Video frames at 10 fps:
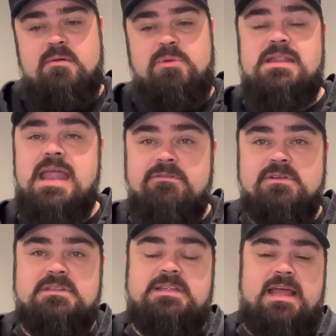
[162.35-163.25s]

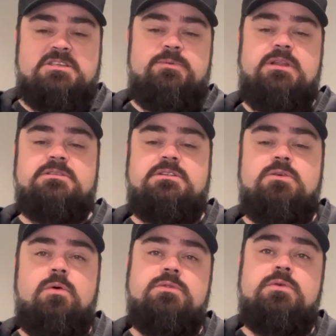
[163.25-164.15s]
Benevolent detachment is a
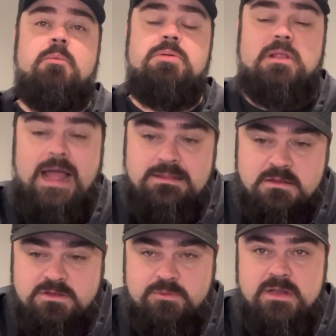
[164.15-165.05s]
tool to apply
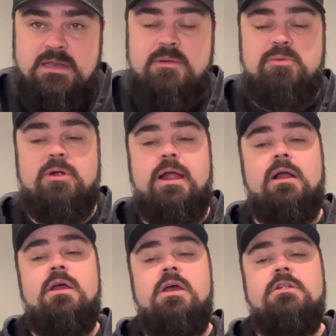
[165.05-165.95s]
the Serenity
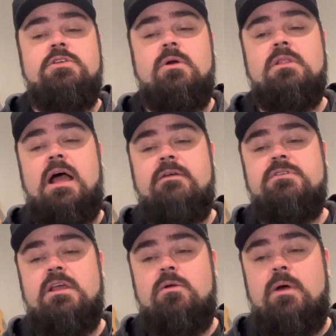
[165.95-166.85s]
Prayer to our
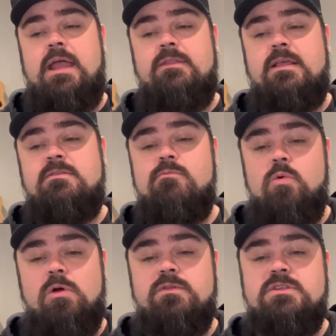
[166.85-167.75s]
lives in a way that's
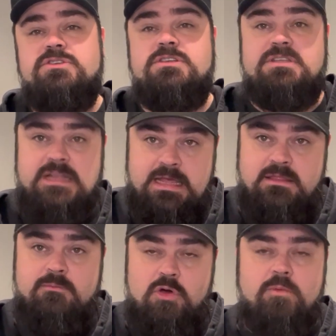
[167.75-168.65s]
more than just an
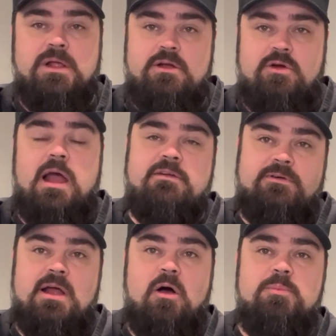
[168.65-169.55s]
in-the-moment cry
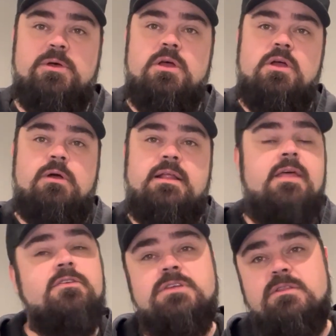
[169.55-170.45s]
for help, right?
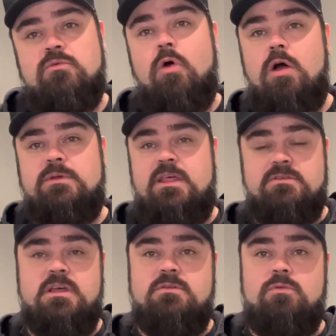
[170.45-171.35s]
And there's nothing wrong with that.
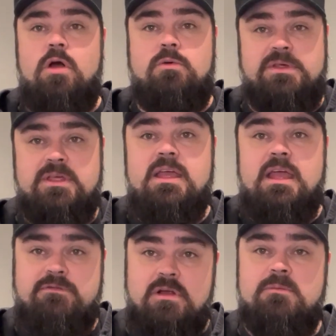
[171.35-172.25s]
There's nothing wrong with
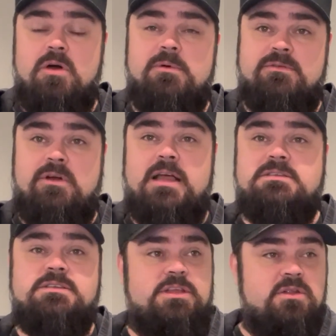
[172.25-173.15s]
if you're in a moment of
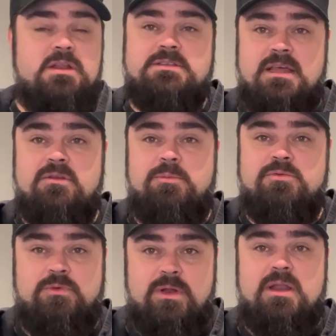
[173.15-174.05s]
crisis and you need to say the
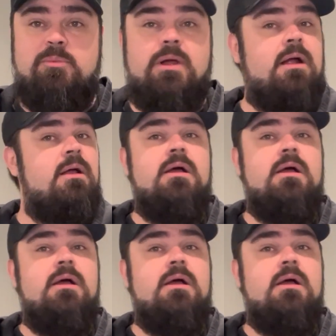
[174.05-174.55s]
Serenity Prayer,